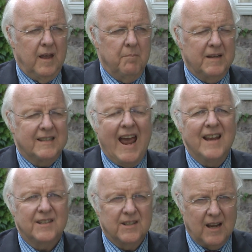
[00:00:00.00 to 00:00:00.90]

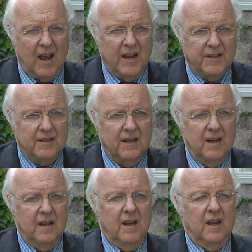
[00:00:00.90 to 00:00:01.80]
metastasized
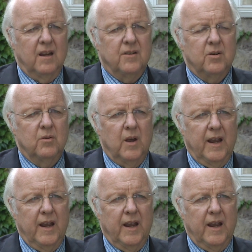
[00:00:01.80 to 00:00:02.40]
into